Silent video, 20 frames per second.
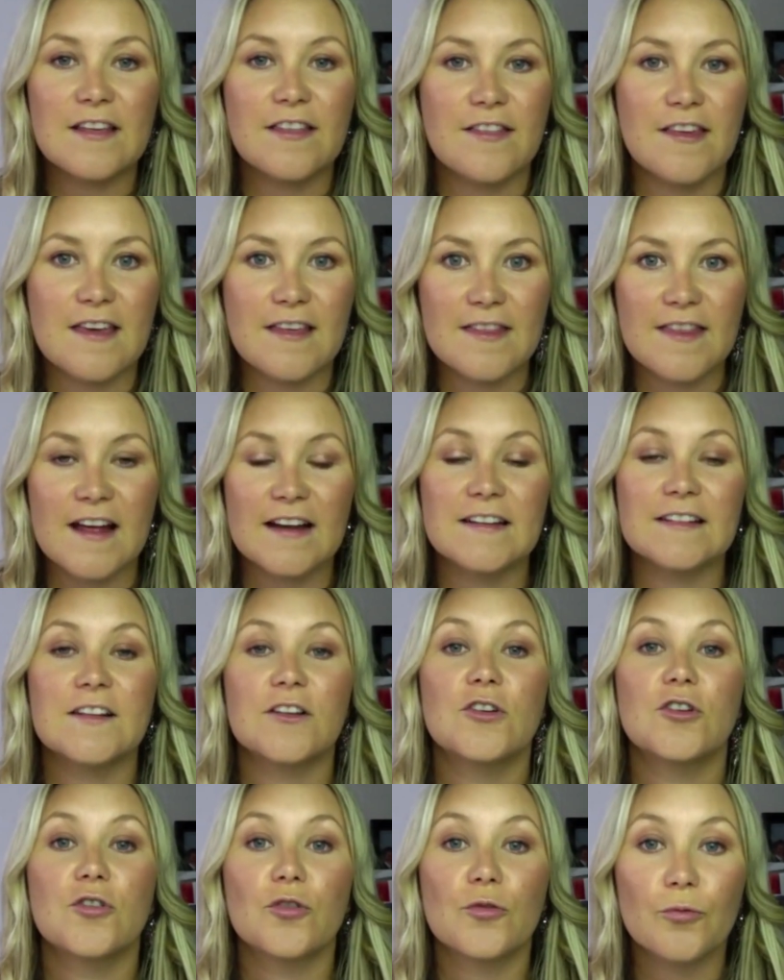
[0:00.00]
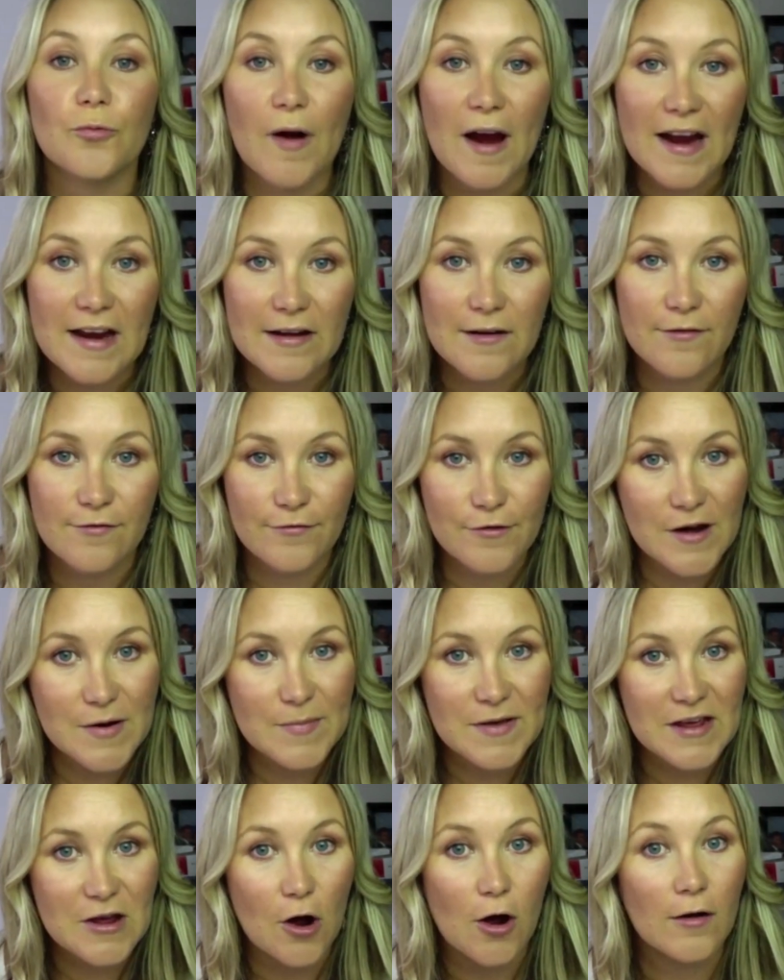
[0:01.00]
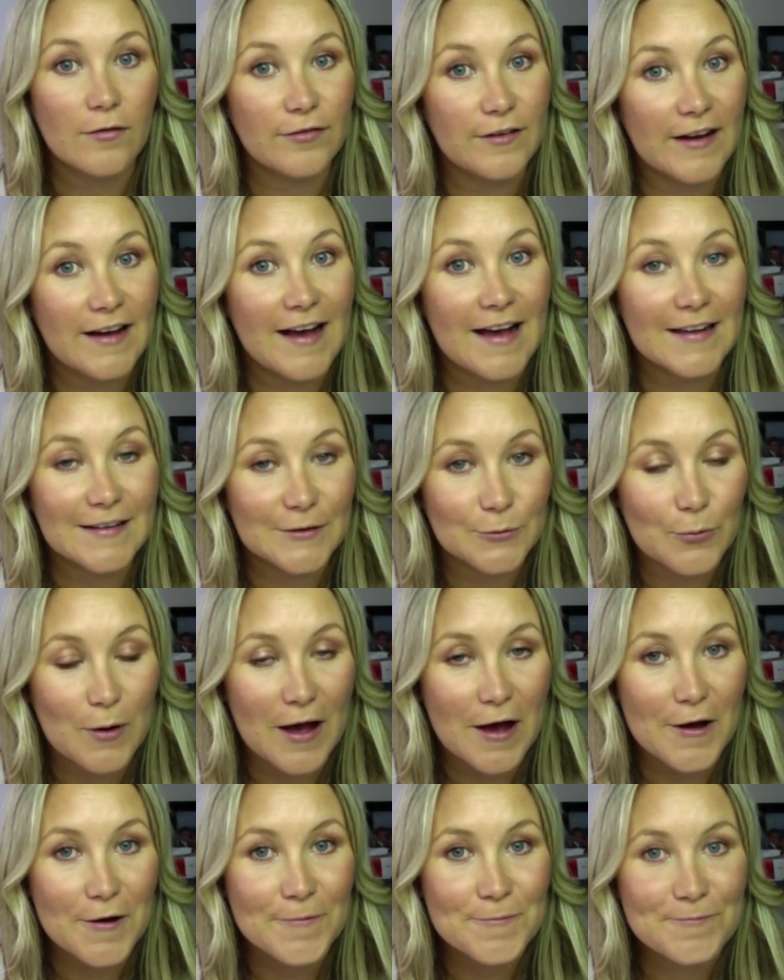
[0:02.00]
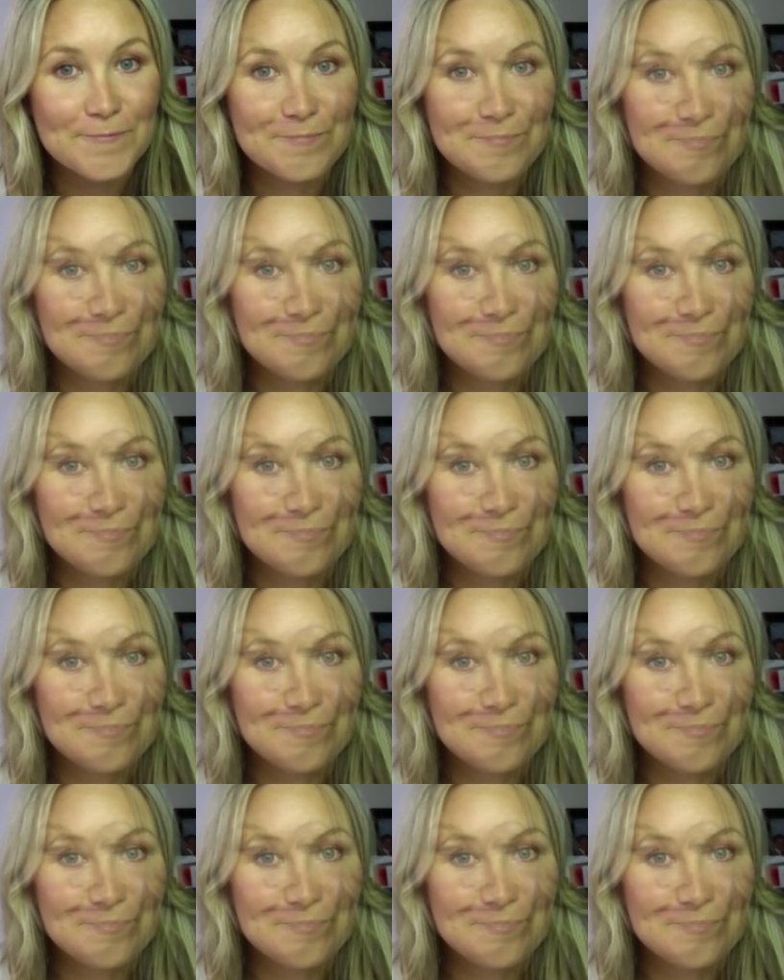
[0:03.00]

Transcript: think that is a great freebie offer as well.